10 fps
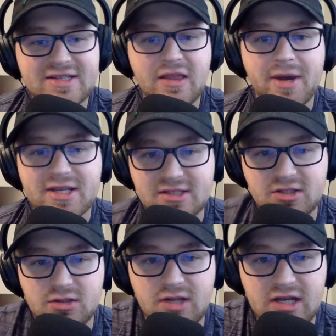in the best
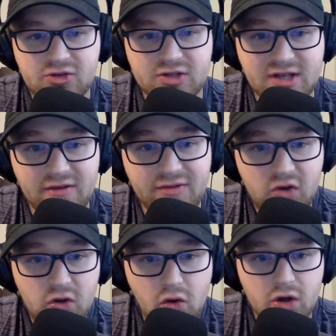interest of the
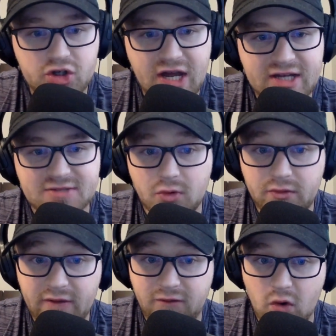New York Jets
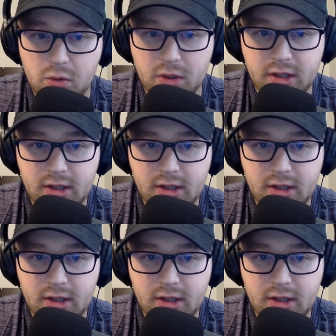moving forward